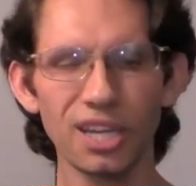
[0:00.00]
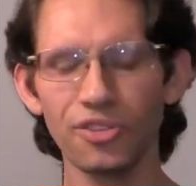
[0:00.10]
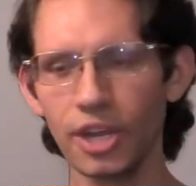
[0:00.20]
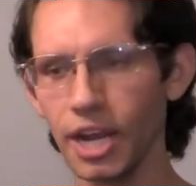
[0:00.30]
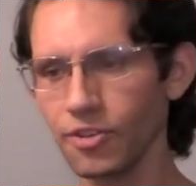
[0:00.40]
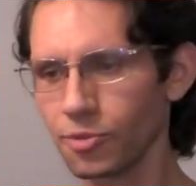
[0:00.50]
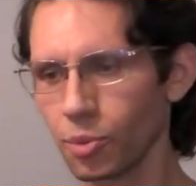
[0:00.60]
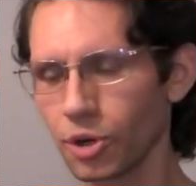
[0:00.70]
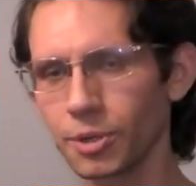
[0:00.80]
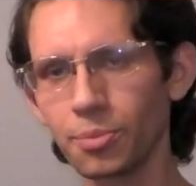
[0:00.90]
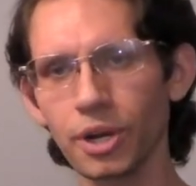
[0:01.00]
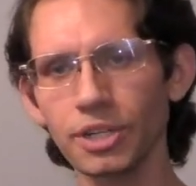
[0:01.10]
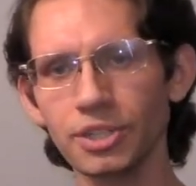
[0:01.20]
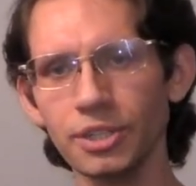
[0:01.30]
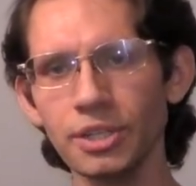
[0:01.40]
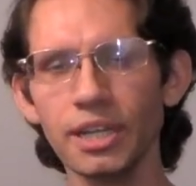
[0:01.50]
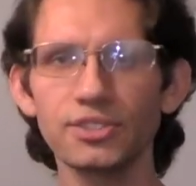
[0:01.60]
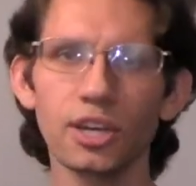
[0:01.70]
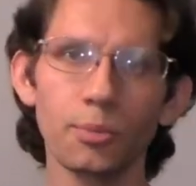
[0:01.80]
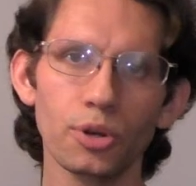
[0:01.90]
They'd have more compression and sound